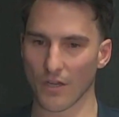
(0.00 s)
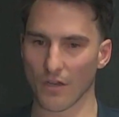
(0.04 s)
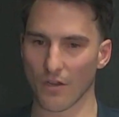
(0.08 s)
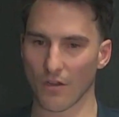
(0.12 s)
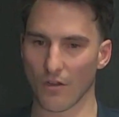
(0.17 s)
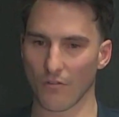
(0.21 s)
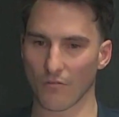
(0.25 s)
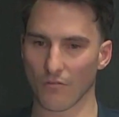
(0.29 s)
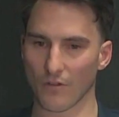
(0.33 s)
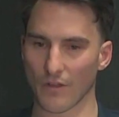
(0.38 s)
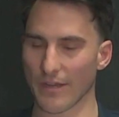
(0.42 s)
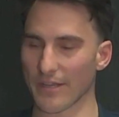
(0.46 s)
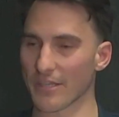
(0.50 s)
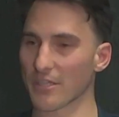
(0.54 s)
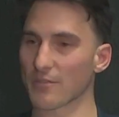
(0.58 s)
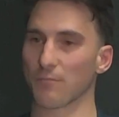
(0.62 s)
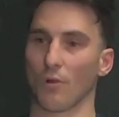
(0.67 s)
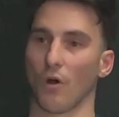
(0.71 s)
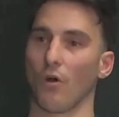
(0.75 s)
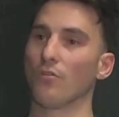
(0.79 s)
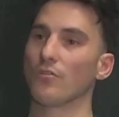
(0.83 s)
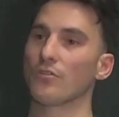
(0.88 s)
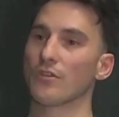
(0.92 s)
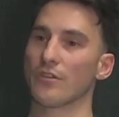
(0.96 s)
an
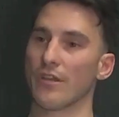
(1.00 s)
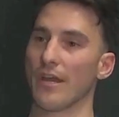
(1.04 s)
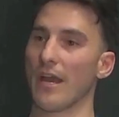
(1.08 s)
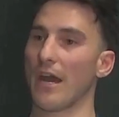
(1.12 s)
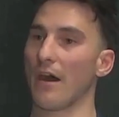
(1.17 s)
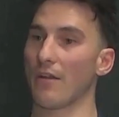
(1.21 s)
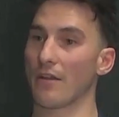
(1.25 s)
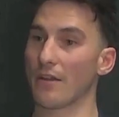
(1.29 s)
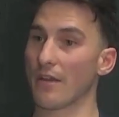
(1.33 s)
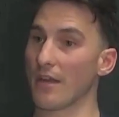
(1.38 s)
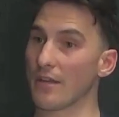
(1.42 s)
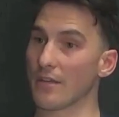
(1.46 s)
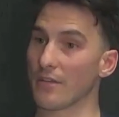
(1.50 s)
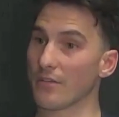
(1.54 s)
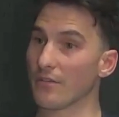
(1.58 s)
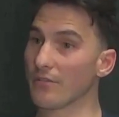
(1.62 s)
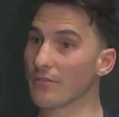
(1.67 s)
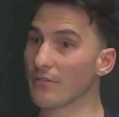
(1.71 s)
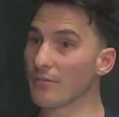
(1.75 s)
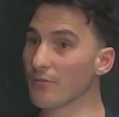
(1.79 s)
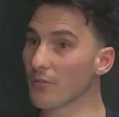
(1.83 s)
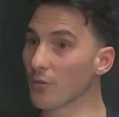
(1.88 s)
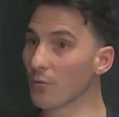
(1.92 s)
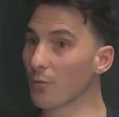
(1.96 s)
explosion now and
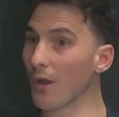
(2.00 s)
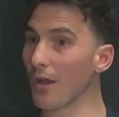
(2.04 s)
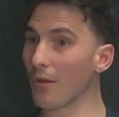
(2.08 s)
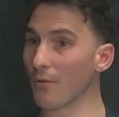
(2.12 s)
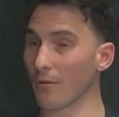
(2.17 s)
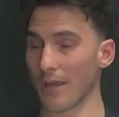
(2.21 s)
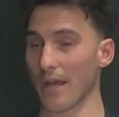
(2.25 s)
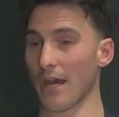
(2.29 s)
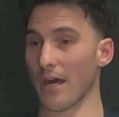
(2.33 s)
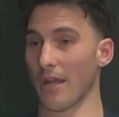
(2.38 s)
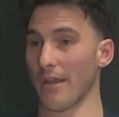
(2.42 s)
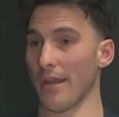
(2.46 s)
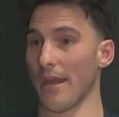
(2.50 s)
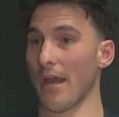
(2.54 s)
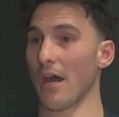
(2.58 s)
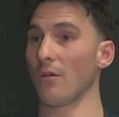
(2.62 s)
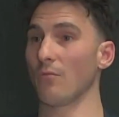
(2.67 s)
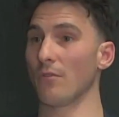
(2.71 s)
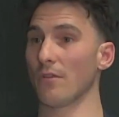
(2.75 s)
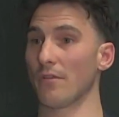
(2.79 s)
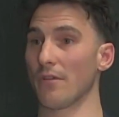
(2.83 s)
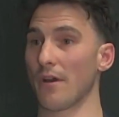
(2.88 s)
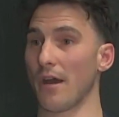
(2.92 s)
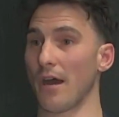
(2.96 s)
to where we are now
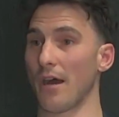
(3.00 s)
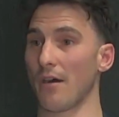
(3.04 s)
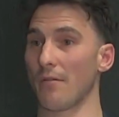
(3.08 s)
with